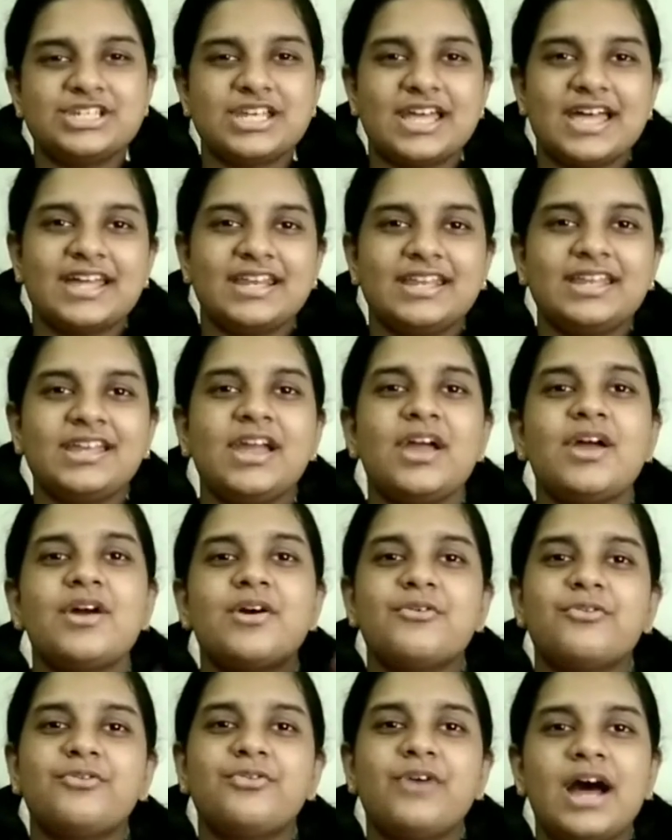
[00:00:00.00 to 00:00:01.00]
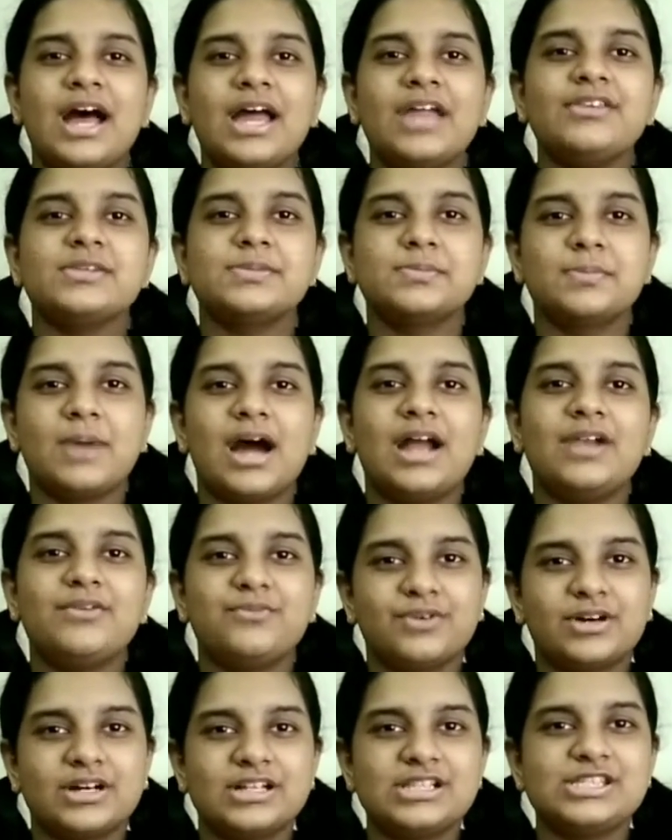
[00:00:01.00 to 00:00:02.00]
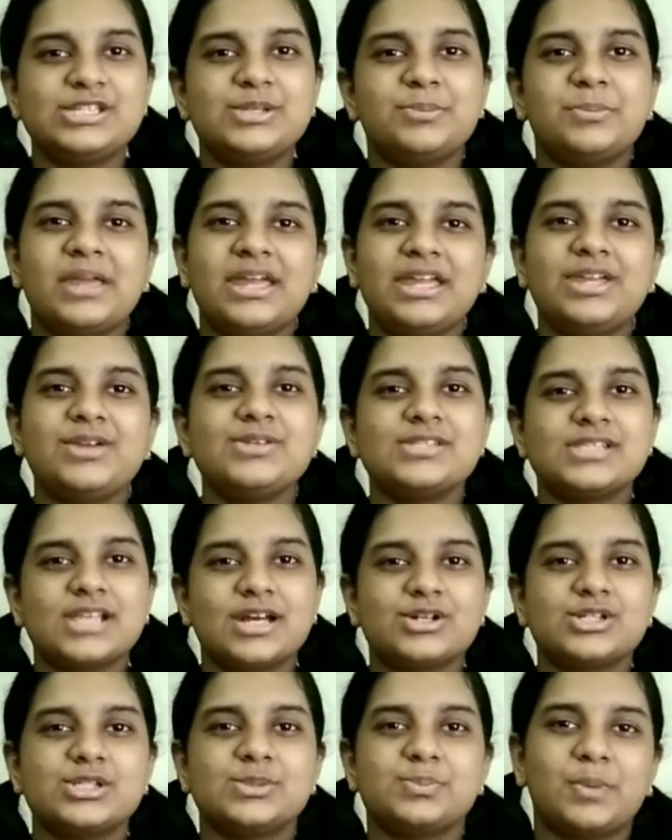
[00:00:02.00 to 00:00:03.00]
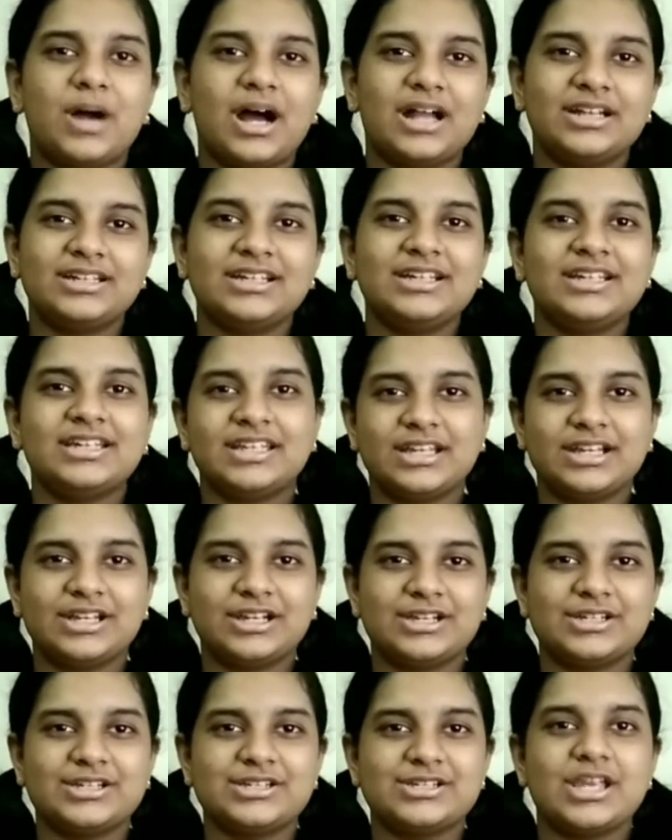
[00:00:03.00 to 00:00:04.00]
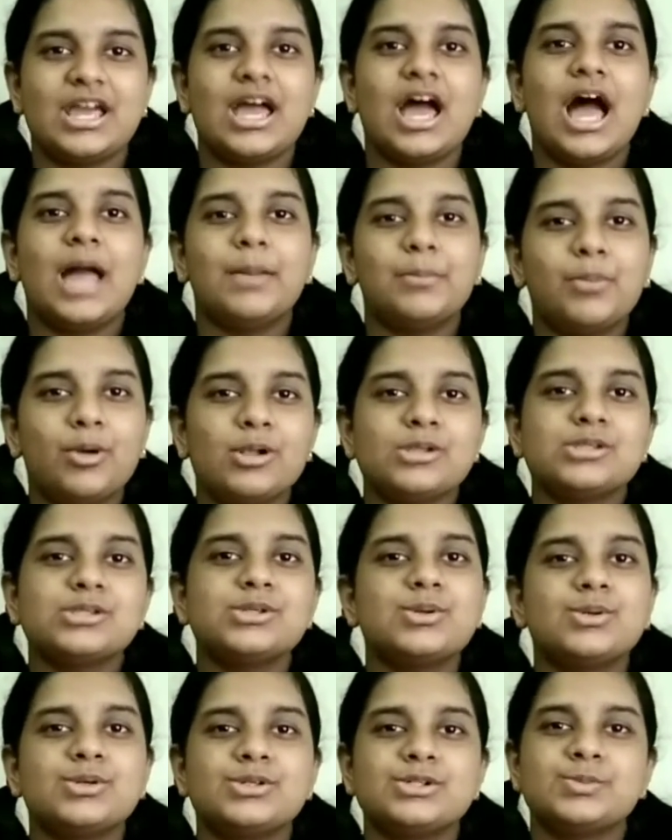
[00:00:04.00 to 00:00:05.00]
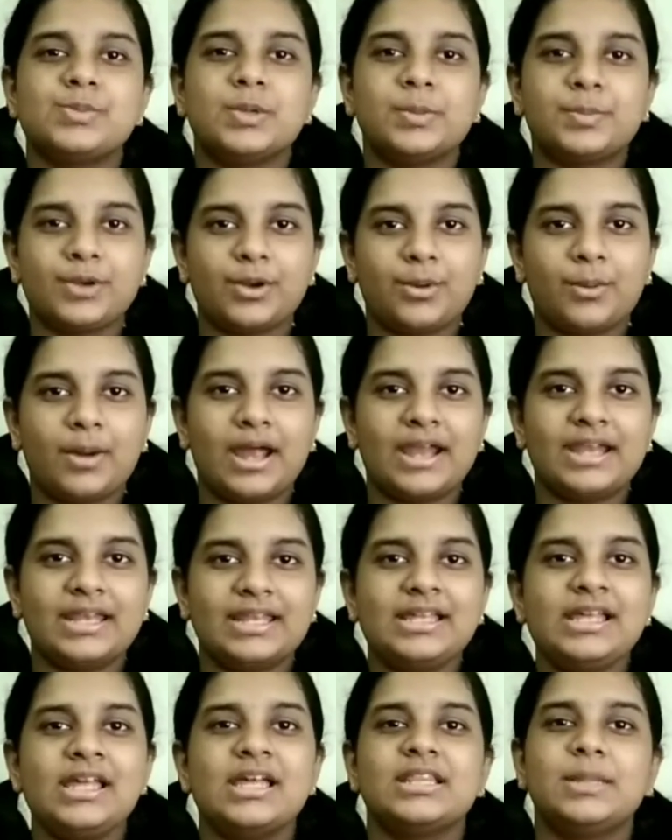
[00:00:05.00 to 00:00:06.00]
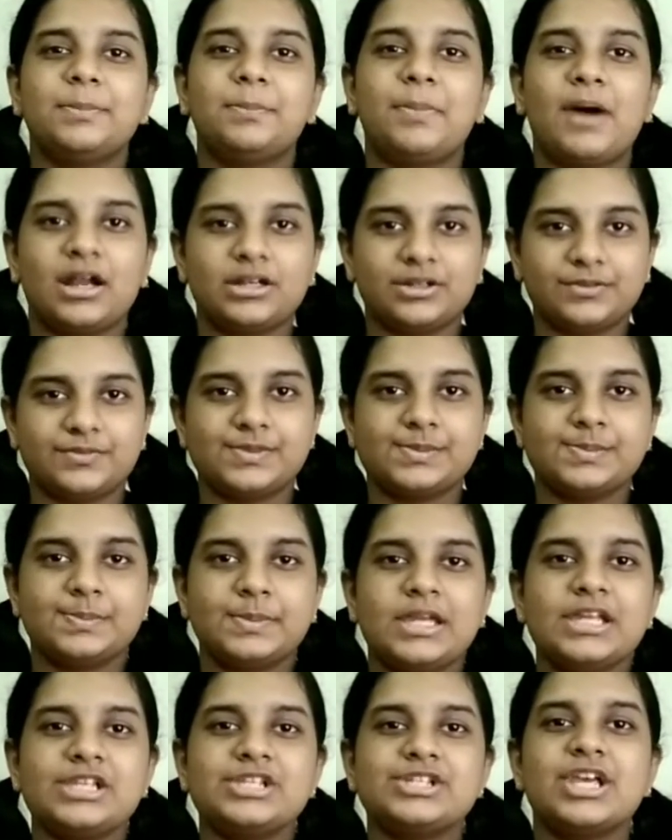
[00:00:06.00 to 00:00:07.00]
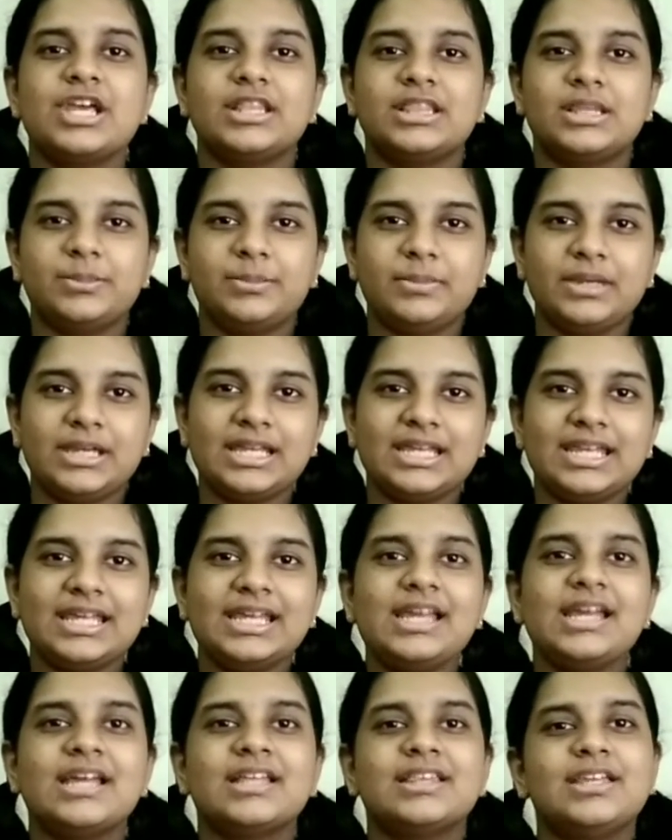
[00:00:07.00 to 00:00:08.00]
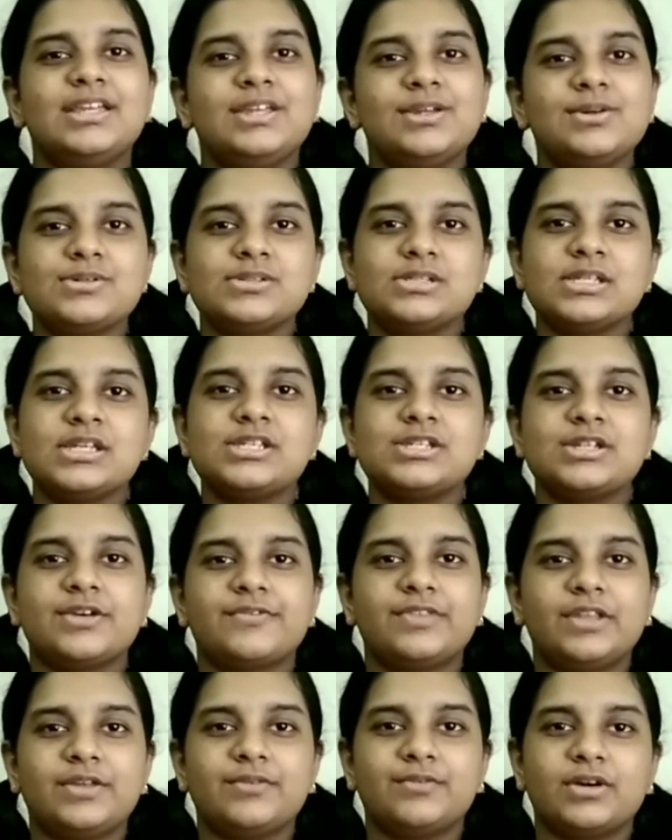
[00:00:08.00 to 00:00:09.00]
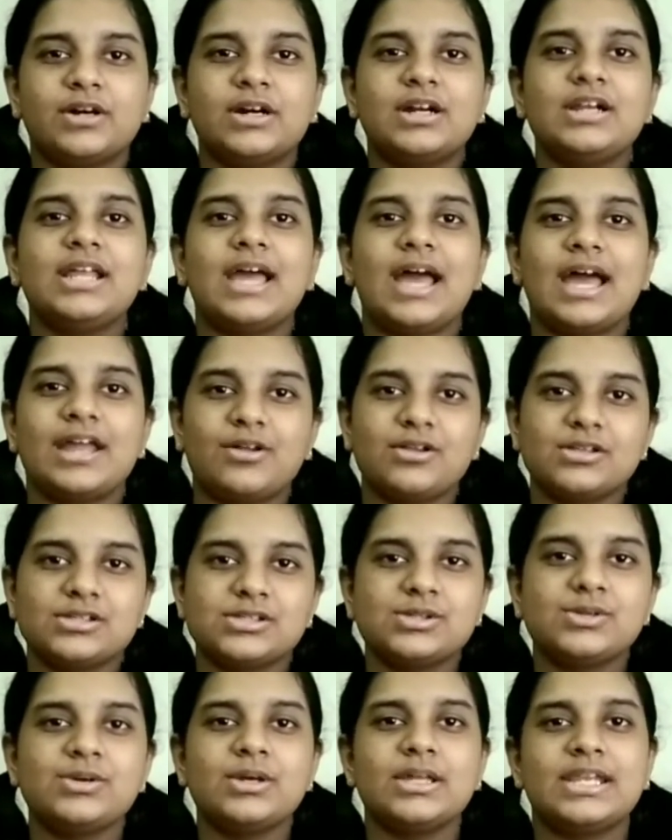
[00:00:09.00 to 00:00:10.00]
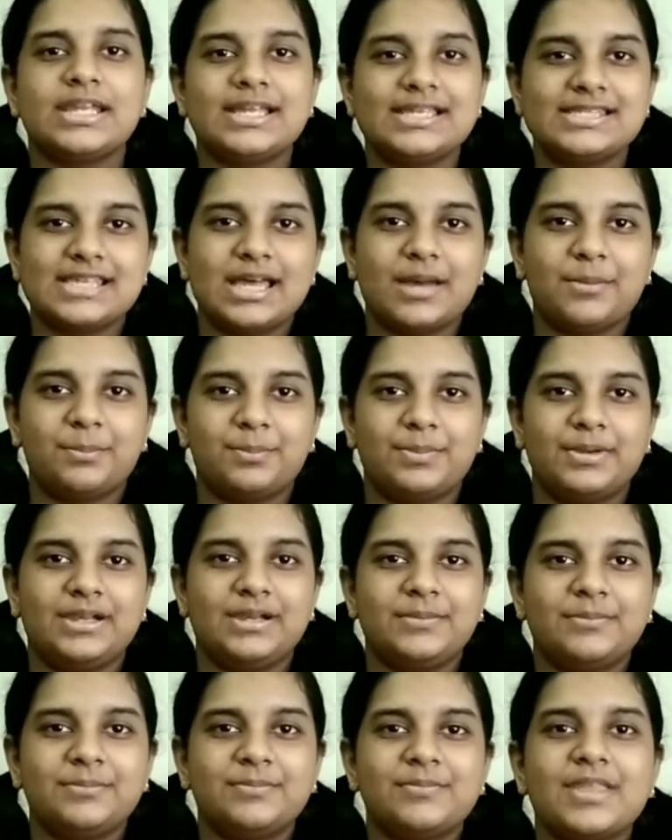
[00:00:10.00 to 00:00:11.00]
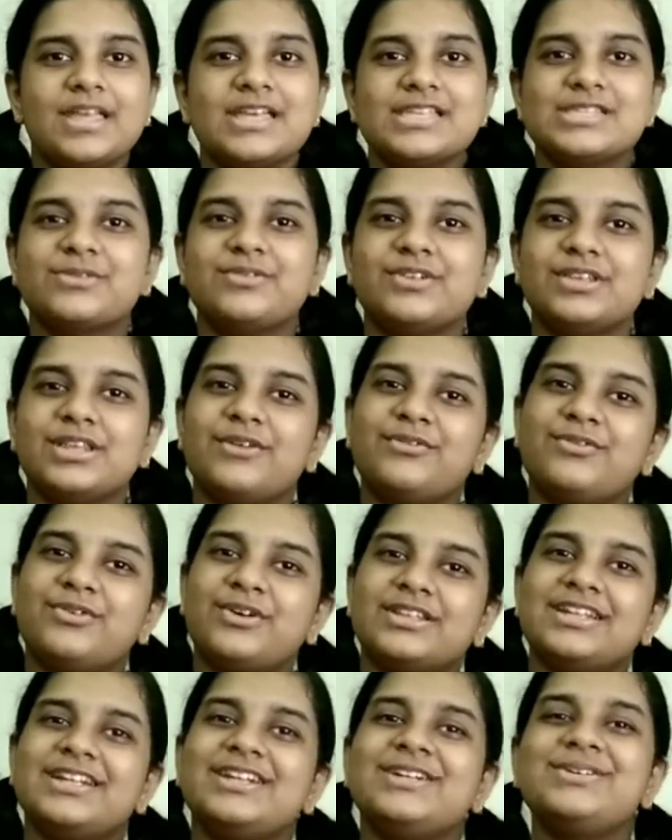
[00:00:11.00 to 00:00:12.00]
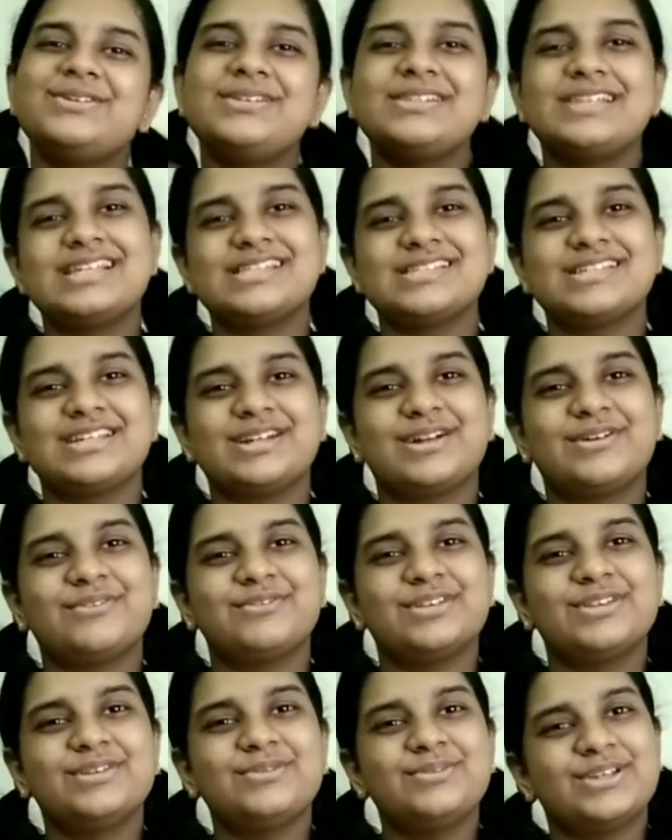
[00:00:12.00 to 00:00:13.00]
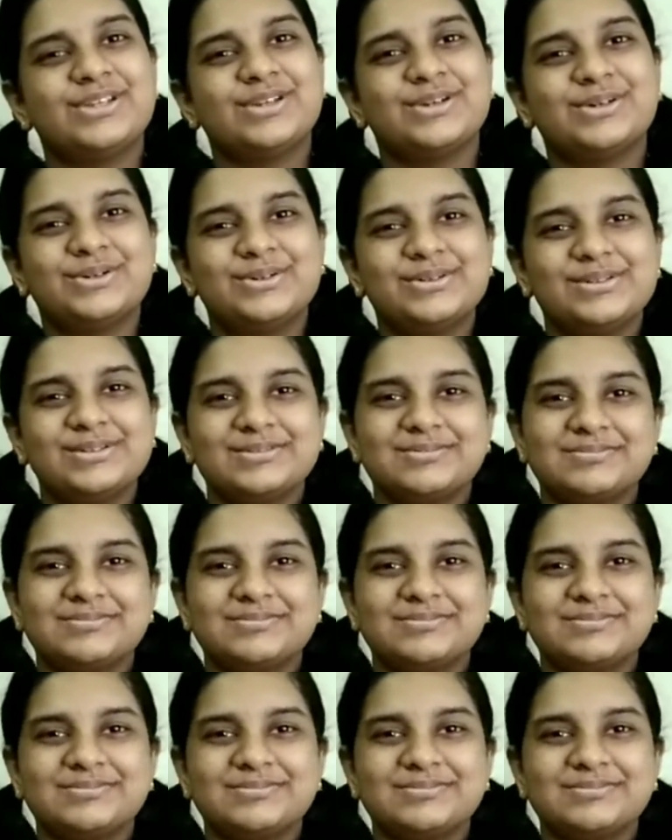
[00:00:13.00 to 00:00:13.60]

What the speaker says: be sharing 5 smart words to make you sound smarter in English. I'm also going to be providing the part of speech, the meaning, the usage of the word and also an example. So without further ado, let's get on with the video.